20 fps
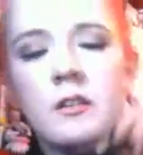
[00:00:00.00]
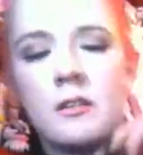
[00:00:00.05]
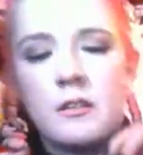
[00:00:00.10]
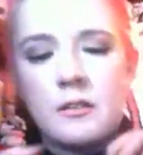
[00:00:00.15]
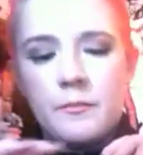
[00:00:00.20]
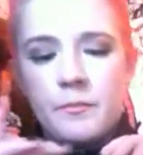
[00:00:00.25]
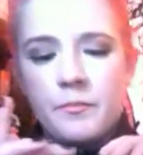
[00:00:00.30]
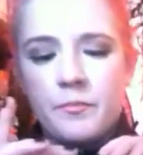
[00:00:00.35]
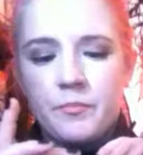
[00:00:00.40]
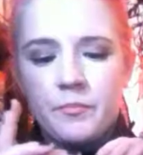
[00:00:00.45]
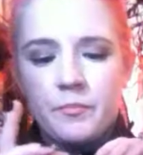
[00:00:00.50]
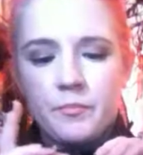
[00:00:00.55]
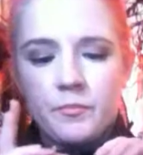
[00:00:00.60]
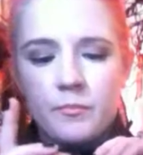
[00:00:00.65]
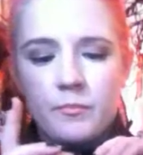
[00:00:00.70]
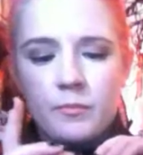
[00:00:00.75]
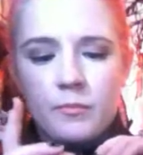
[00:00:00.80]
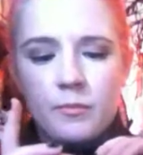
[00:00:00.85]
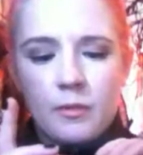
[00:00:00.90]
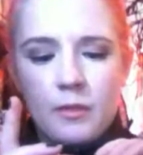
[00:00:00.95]

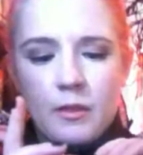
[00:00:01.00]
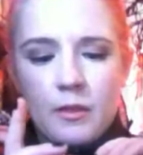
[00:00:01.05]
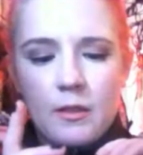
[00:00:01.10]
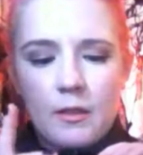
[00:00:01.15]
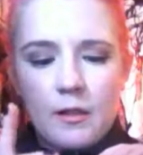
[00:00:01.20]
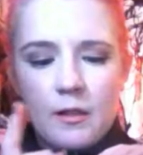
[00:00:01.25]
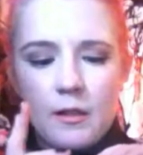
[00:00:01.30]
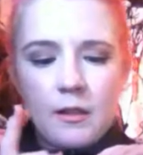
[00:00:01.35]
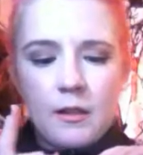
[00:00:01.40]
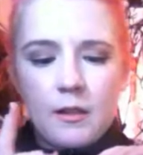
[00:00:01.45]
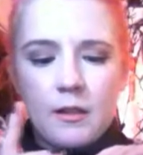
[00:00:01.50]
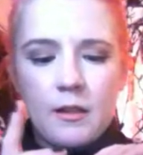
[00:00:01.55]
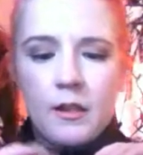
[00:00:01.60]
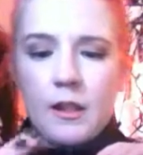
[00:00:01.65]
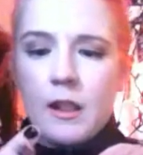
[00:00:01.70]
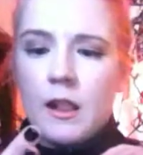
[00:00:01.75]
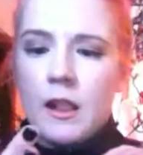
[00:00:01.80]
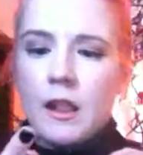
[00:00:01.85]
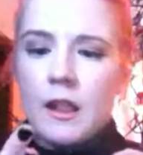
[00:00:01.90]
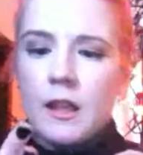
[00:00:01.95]

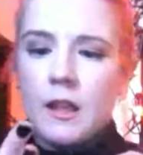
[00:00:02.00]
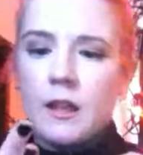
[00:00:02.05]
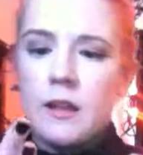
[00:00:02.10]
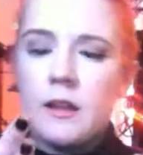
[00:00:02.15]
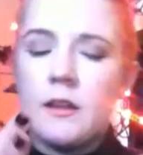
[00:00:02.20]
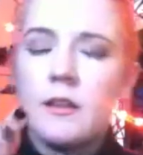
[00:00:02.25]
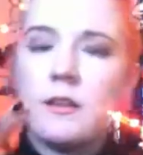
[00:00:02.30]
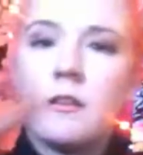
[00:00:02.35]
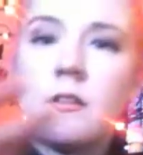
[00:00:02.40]
(silence)